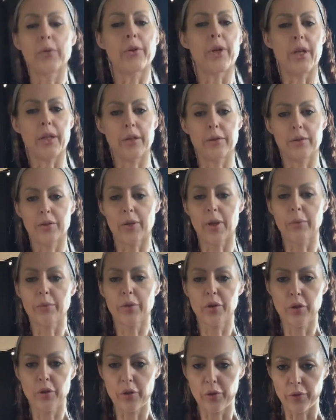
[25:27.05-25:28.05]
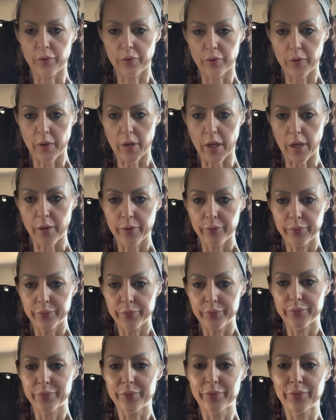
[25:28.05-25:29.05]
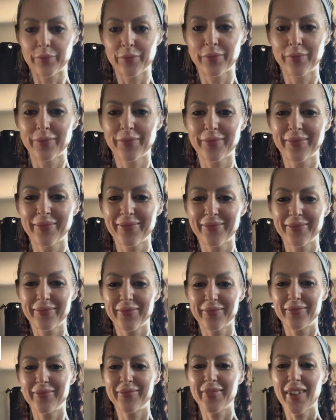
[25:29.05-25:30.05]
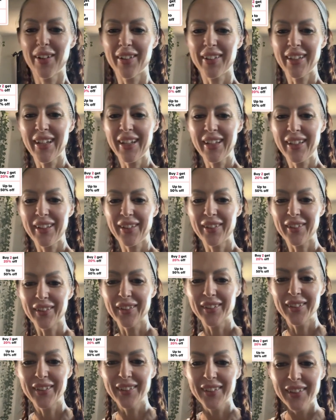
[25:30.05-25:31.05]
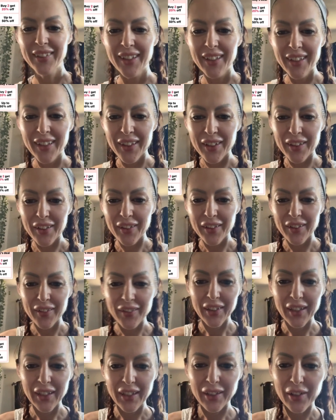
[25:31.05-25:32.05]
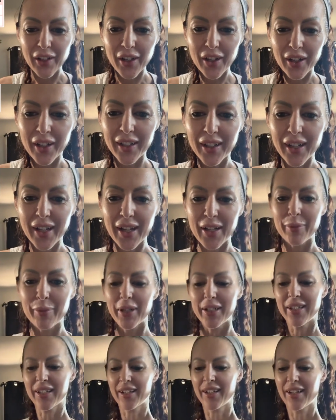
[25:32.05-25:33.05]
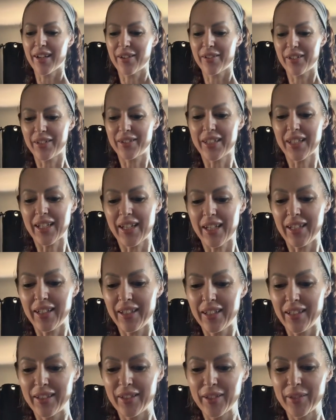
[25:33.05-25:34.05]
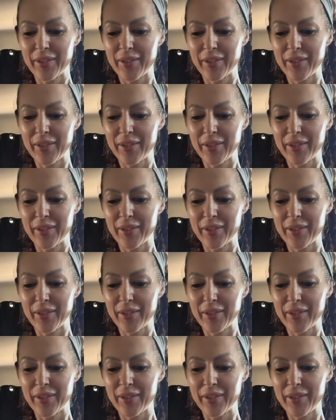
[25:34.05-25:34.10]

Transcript: Okay, so that was 2 for now. Oh, thank you. The little heart. Hi, Brenda. How are you today?